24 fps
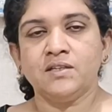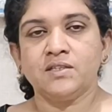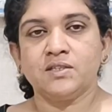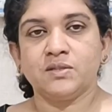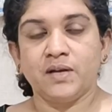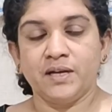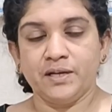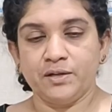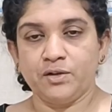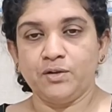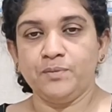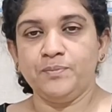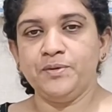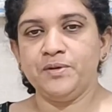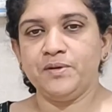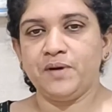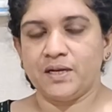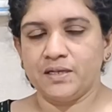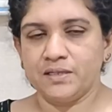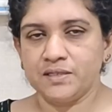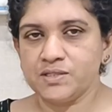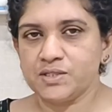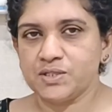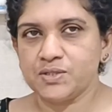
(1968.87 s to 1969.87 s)
So I hope you
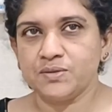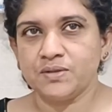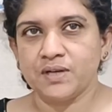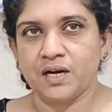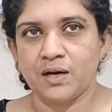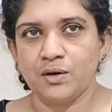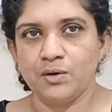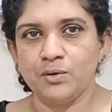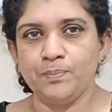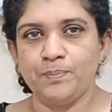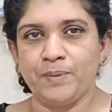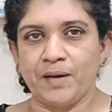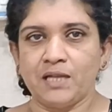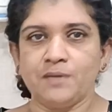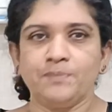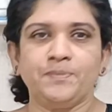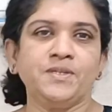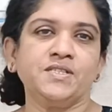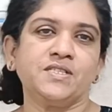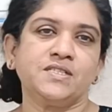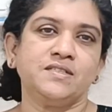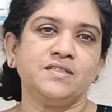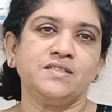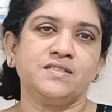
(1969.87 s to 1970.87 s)
understood how
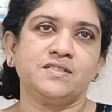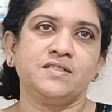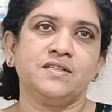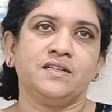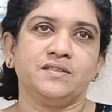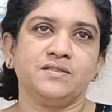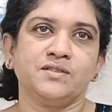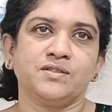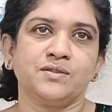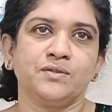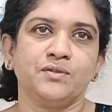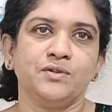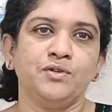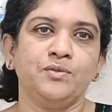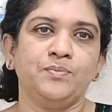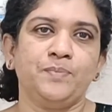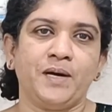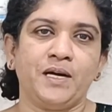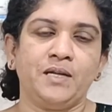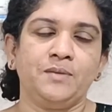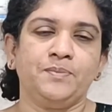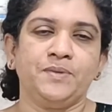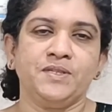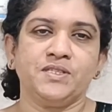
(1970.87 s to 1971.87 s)
palpation is done. So you
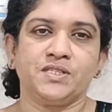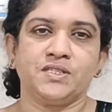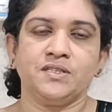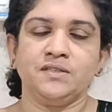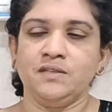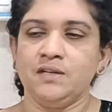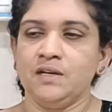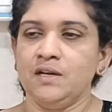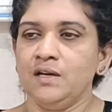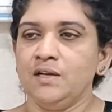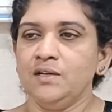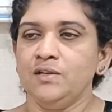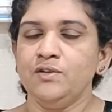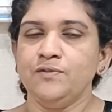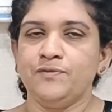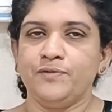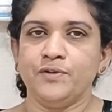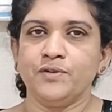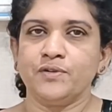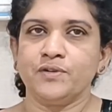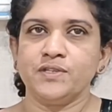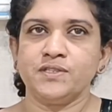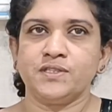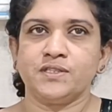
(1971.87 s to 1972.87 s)

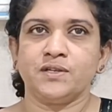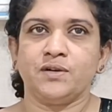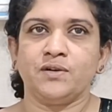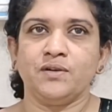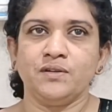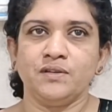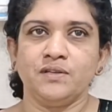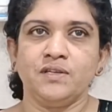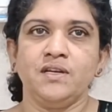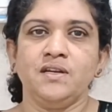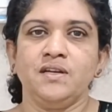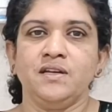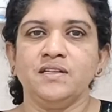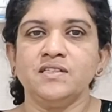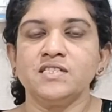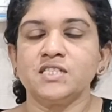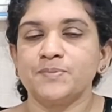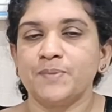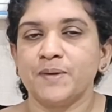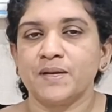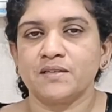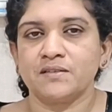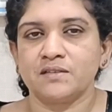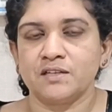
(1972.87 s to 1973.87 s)
focus on the
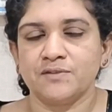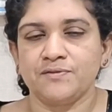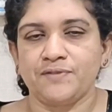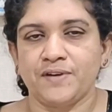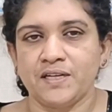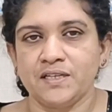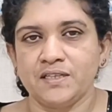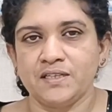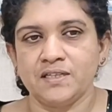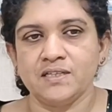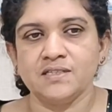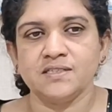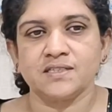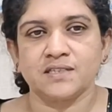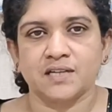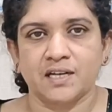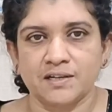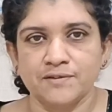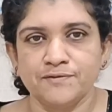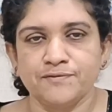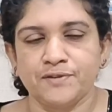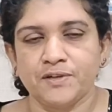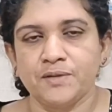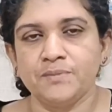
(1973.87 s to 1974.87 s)
inspectory findings,
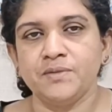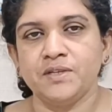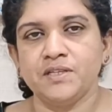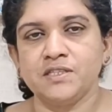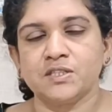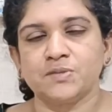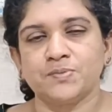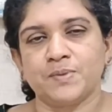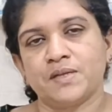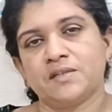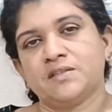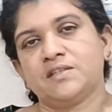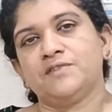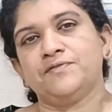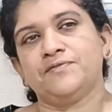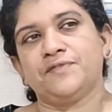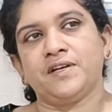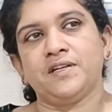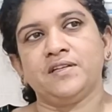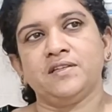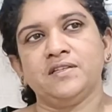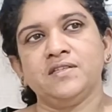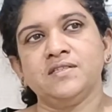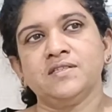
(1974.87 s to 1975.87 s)
confirm the inspectory
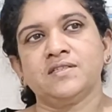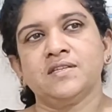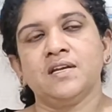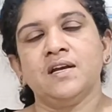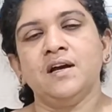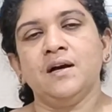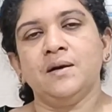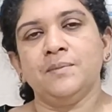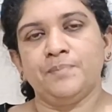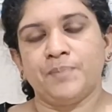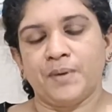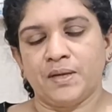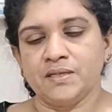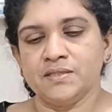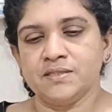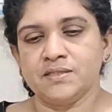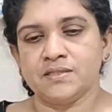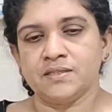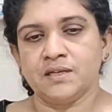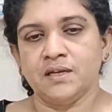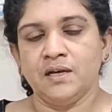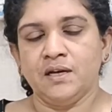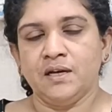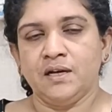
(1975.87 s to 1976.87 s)
findings,
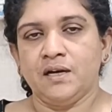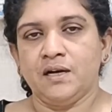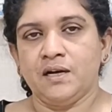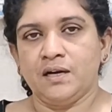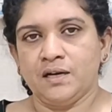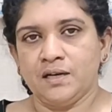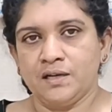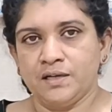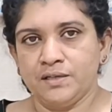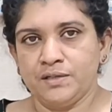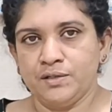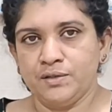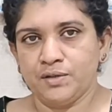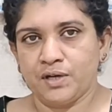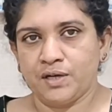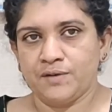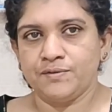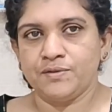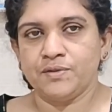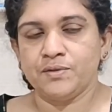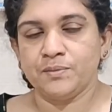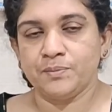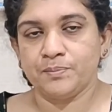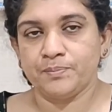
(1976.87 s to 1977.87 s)
plus you
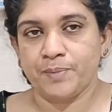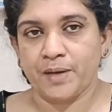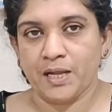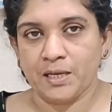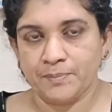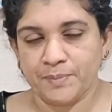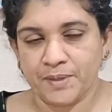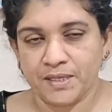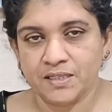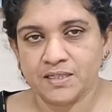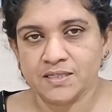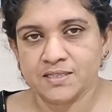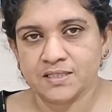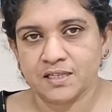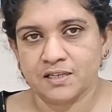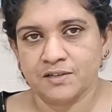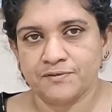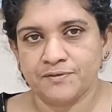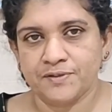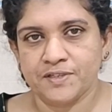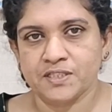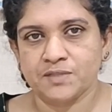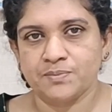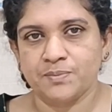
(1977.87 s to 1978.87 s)
have to palpate the
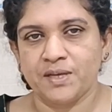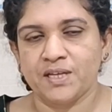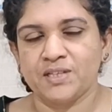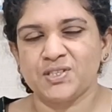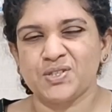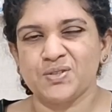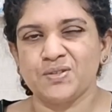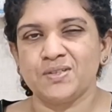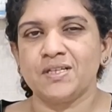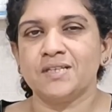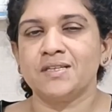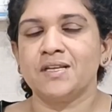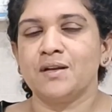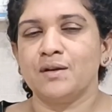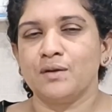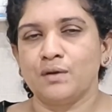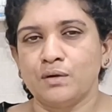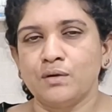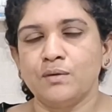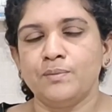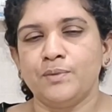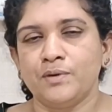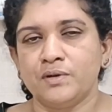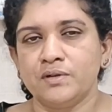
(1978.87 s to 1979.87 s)
surface, make sure that the
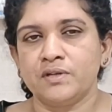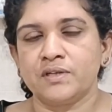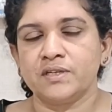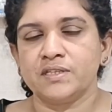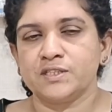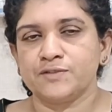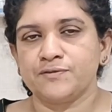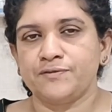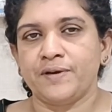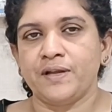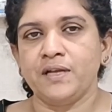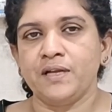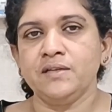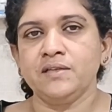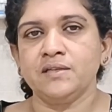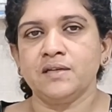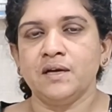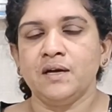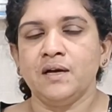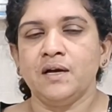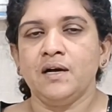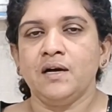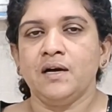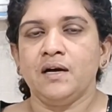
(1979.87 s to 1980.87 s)
lower border is felt,
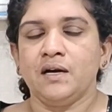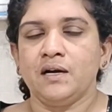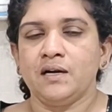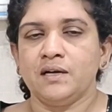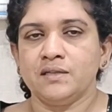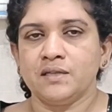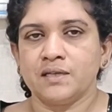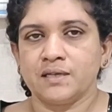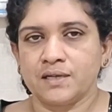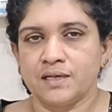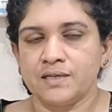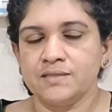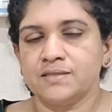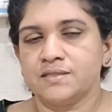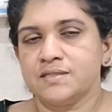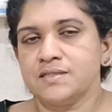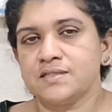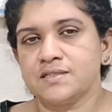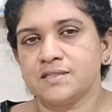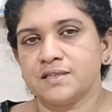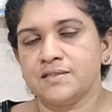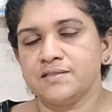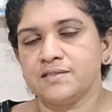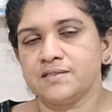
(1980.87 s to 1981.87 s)
the
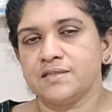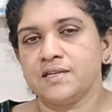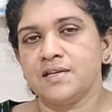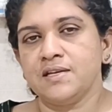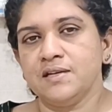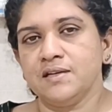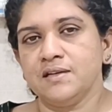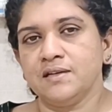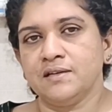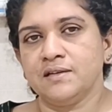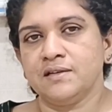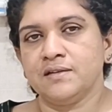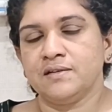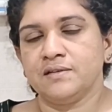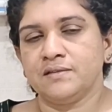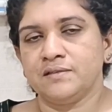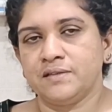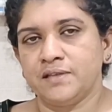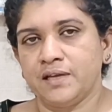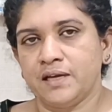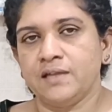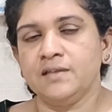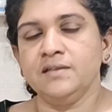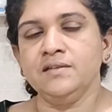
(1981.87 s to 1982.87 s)
consistency,
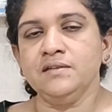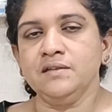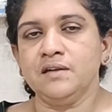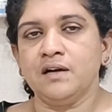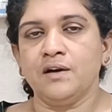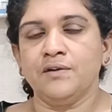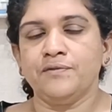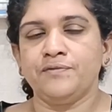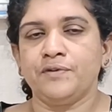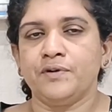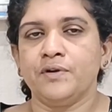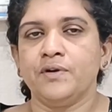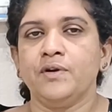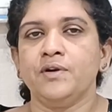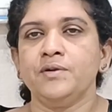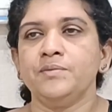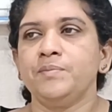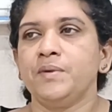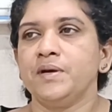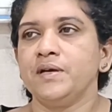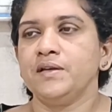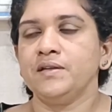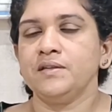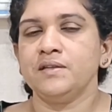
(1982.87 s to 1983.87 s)
then
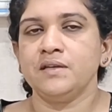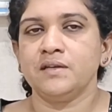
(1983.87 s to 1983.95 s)
followed by